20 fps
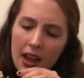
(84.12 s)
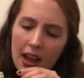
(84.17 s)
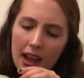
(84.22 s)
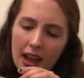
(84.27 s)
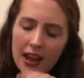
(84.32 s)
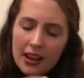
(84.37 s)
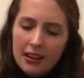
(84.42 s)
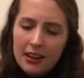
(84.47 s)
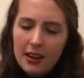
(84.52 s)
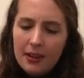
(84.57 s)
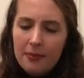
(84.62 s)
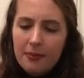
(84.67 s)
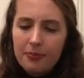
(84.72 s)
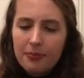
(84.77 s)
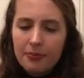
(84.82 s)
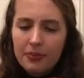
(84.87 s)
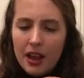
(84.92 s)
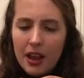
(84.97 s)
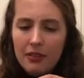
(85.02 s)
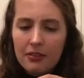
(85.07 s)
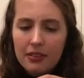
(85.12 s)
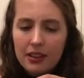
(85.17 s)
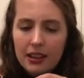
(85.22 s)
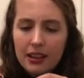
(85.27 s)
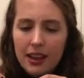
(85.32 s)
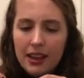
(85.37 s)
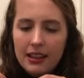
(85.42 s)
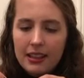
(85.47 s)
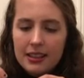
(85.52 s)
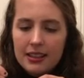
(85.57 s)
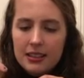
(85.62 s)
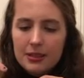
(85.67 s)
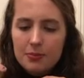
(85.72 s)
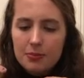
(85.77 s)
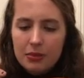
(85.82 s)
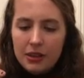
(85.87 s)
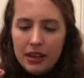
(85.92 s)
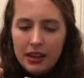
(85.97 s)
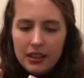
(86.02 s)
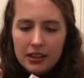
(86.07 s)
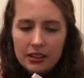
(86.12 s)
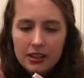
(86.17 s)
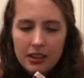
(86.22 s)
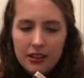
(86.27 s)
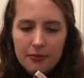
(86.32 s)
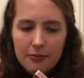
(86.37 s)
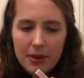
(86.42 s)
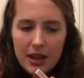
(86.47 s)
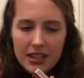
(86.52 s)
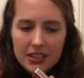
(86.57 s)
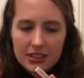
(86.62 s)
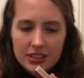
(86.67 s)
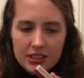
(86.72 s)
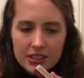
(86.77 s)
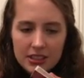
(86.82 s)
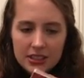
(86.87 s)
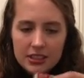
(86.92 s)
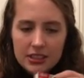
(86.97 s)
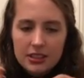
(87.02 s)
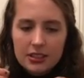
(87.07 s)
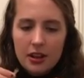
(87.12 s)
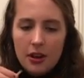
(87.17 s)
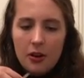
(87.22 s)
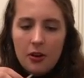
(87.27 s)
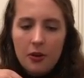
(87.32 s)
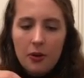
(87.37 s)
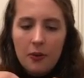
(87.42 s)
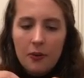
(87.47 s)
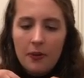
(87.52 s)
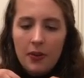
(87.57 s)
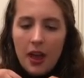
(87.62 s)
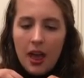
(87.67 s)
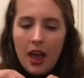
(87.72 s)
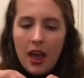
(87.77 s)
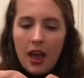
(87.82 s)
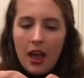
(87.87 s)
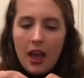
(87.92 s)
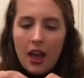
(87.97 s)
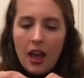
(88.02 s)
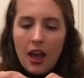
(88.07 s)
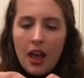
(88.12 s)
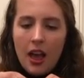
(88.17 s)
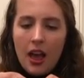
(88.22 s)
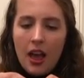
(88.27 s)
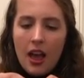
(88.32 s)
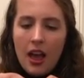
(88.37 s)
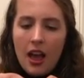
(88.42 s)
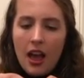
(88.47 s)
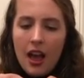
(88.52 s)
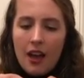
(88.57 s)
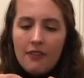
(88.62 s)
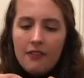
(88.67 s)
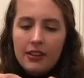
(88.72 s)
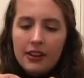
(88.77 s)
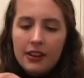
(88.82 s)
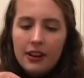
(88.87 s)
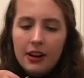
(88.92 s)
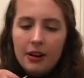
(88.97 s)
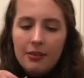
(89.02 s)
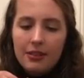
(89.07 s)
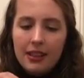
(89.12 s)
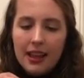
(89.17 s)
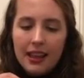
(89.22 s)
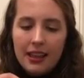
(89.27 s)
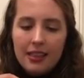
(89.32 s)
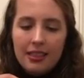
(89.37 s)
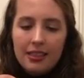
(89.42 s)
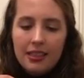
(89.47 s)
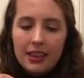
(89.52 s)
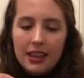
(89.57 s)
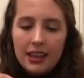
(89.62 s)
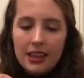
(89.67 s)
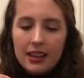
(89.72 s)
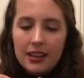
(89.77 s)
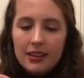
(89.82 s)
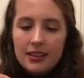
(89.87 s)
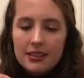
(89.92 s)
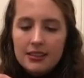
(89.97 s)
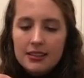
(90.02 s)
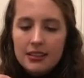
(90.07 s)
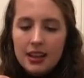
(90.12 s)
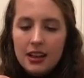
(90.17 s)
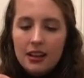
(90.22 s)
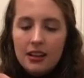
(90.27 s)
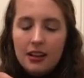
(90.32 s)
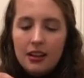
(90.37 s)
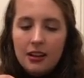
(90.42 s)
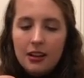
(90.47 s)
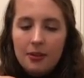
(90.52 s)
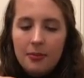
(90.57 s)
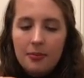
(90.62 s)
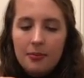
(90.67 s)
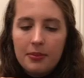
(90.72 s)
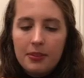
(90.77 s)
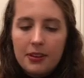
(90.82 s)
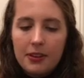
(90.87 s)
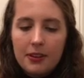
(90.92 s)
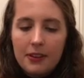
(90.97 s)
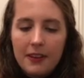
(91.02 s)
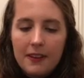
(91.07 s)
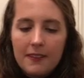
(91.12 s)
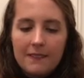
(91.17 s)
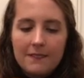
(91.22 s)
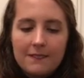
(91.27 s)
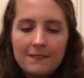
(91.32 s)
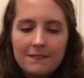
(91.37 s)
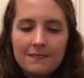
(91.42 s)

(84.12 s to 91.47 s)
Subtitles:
And yeah, I really like this brand of matches, so I figured I would like these. So yeah,